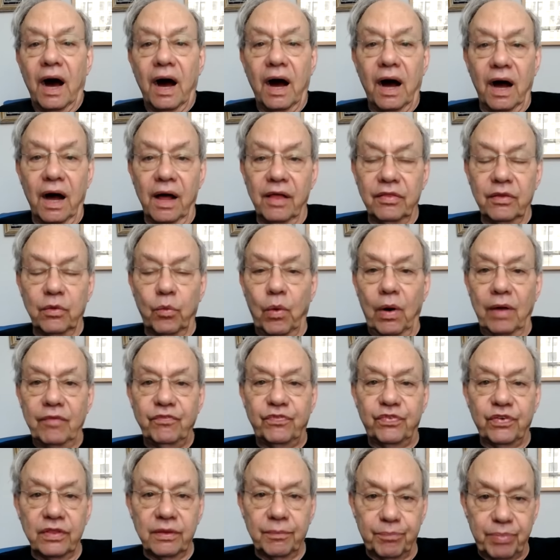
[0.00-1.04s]
the
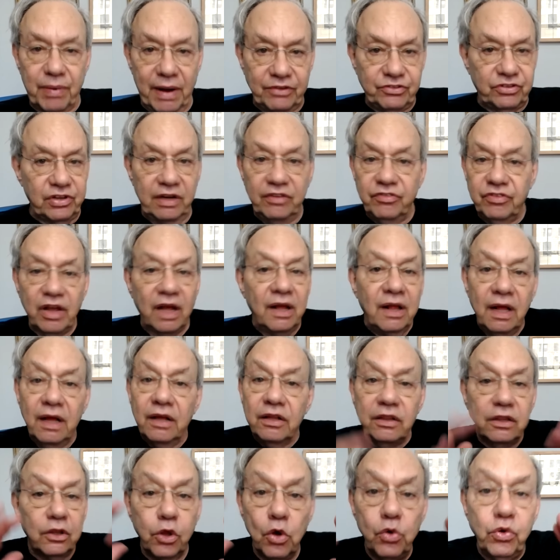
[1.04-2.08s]
one for the presidents,
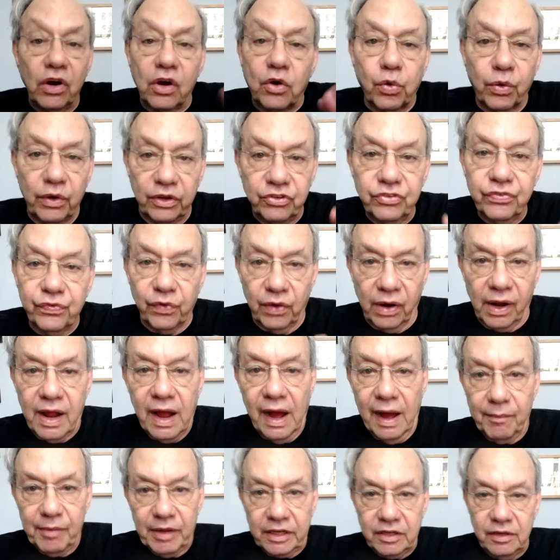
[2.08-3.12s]
ludicrous for a
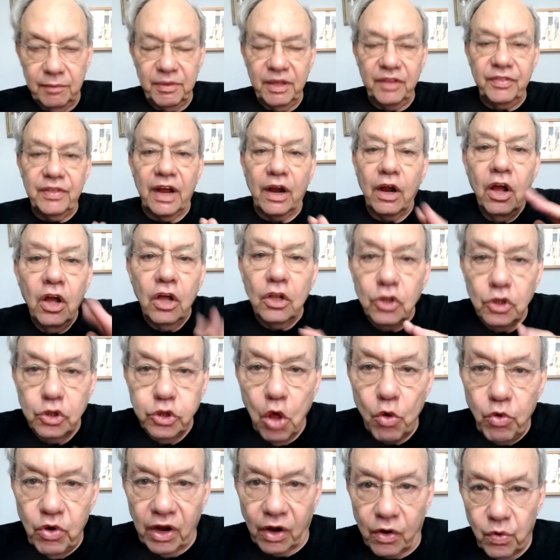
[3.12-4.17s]
comic to be there.
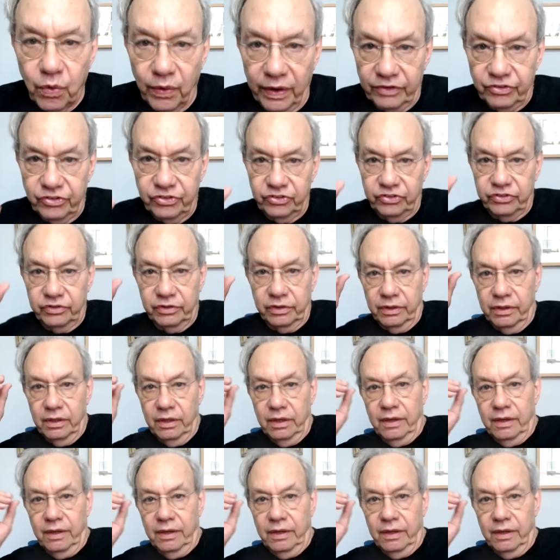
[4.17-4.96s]
Ludicrous.